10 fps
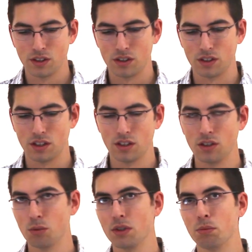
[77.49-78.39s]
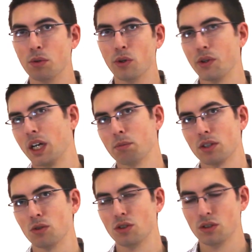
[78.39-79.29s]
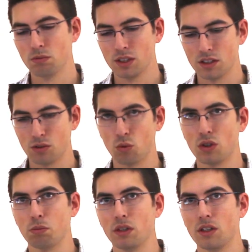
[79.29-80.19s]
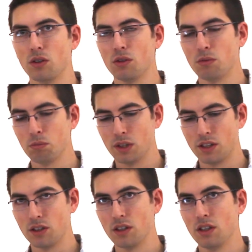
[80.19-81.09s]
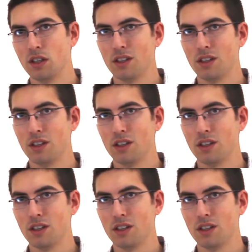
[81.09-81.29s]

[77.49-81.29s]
So you get a little bit of both. Optical zoom tends to work better.